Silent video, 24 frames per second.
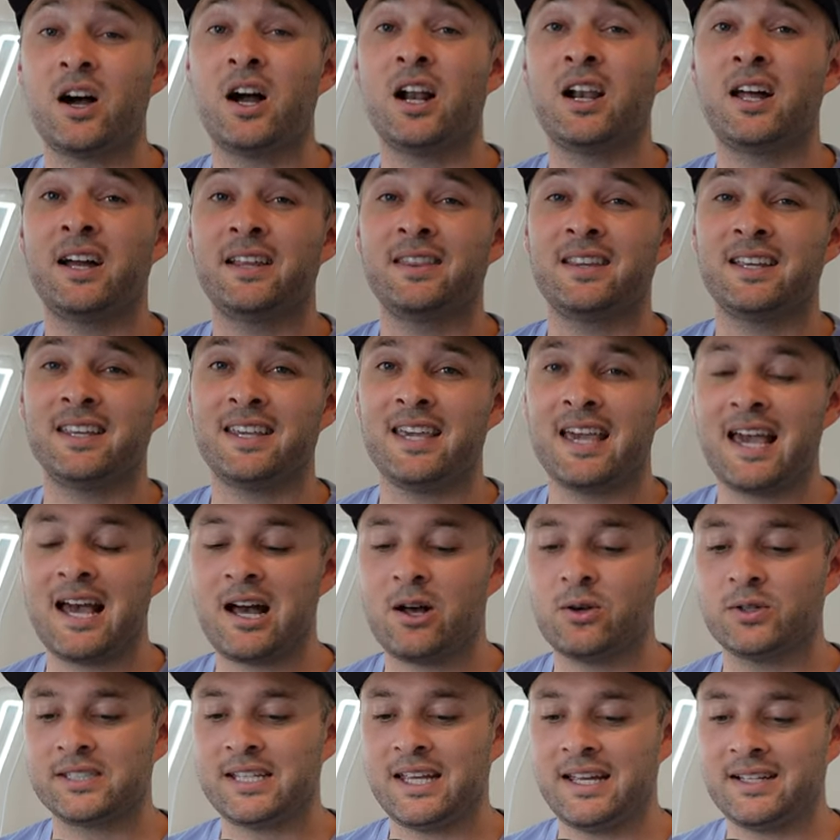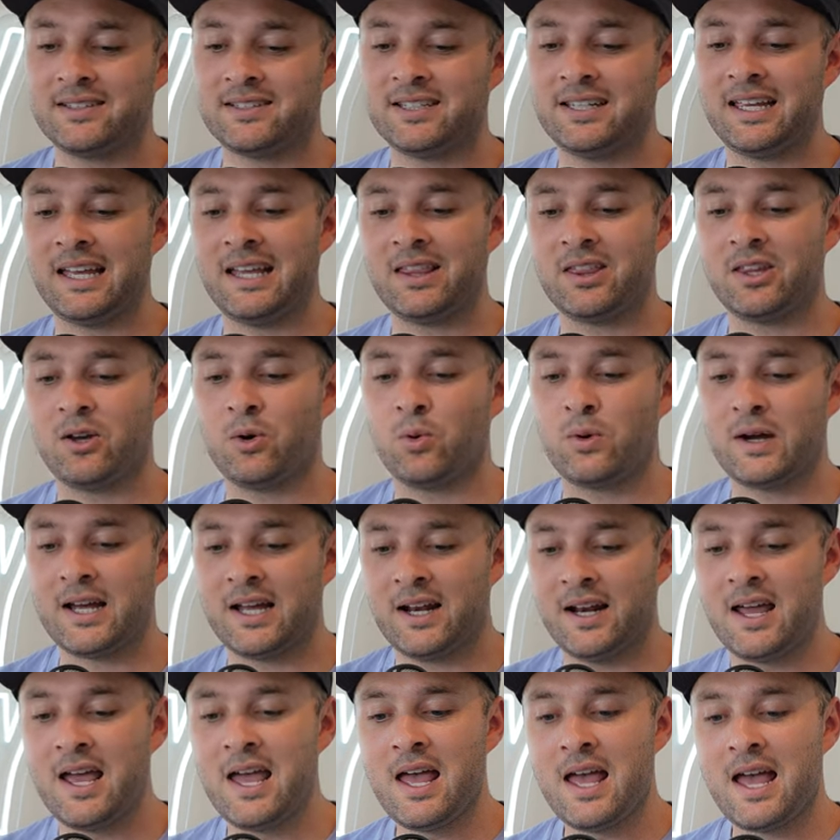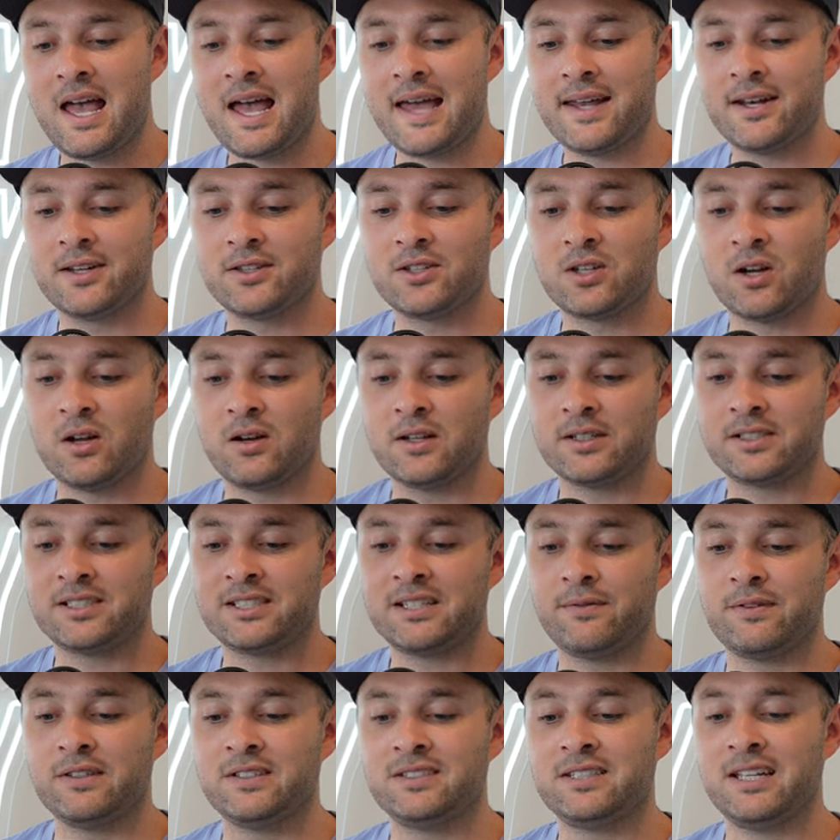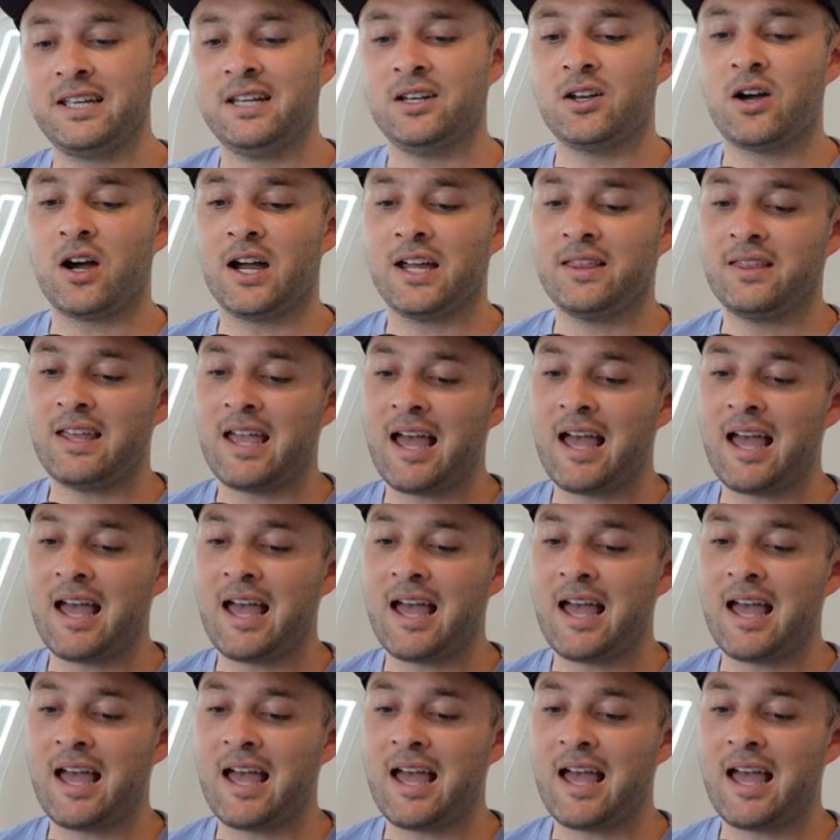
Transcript: I like the Cows here to get the win at $1.79.